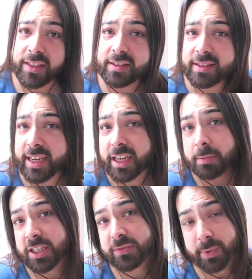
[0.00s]
It doesn't take
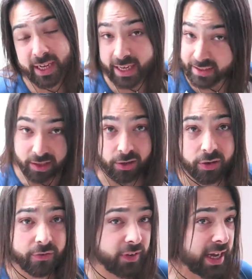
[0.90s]
much for my hair to
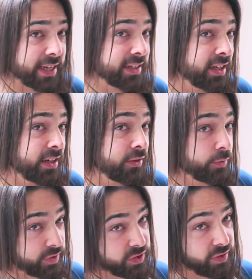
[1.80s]
look flat
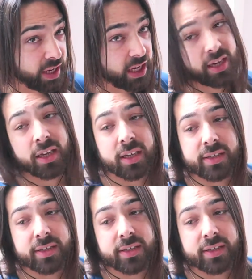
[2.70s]
or stringy,